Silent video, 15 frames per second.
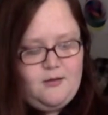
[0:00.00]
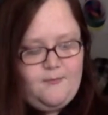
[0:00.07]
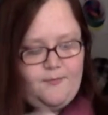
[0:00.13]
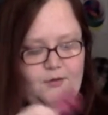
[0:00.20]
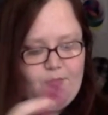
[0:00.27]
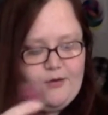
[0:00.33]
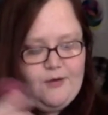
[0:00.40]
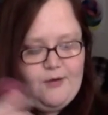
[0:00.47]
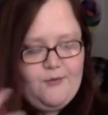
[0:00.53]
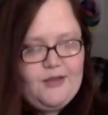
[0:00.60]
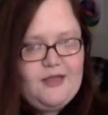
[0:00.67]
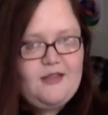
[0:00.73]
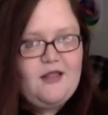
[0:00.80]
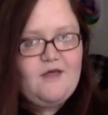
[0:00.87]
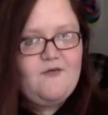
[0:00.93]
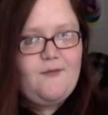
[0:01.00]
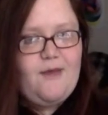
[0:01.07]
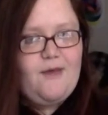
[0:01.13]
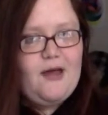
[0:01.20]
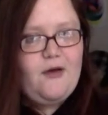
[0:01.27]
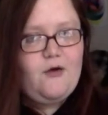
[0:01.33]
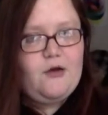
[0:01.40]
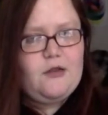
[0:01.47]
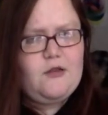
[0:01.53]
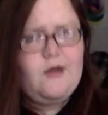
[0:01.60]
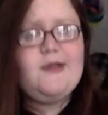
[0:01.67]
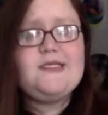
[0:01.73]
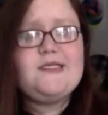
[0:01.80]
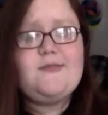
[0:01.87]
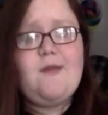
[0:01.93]
But what I really love about the
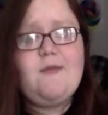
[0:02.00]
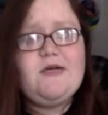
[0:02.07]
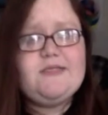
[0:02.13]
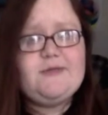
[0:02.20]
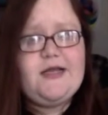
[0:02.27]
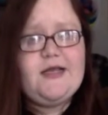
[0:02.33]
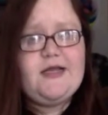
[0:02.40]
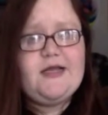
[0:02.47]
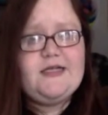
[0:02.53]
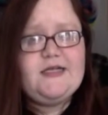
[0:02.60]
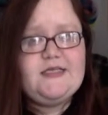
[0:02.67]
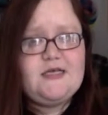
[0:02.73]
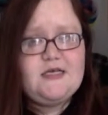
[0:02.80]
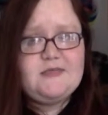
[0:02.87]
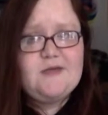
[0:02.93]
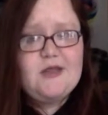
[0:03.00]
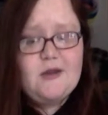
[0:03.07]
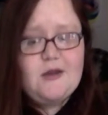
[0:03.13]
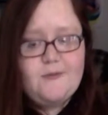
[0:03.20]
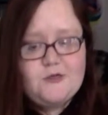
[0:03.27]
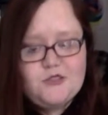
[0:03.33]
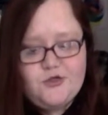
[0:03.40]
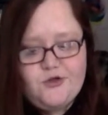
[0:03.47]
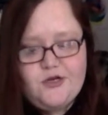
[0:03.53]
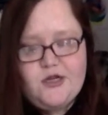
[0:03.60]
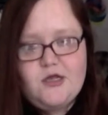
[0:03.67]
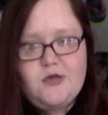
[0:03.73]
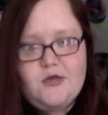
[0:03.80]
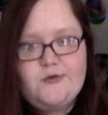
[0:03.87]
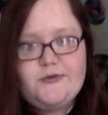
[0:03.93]
Cozy Memories blanket is it gives me an opportunity
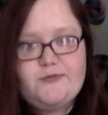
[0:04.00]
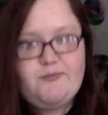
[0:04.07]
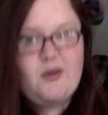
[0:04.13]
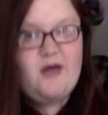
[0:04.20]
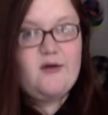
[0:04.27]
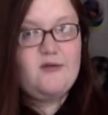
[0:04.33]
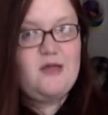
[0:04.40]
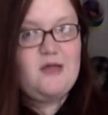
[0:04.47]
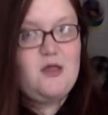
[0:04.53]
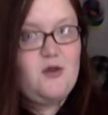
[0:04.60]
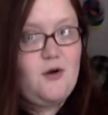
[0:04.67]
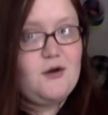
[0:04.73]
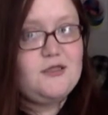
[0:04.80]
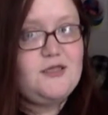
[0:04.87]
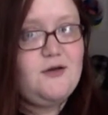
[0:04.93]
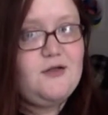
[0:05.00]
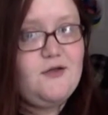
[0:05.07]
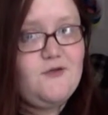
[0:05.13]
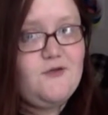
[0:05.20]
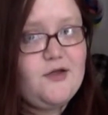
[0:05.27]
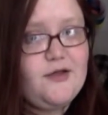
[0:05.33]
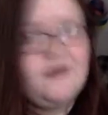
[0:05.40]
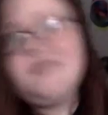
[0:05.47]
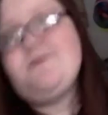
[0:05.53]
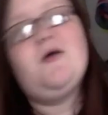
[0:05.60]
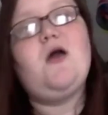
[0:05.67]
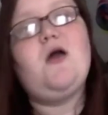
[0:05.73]
to use not only yarns I would never use, but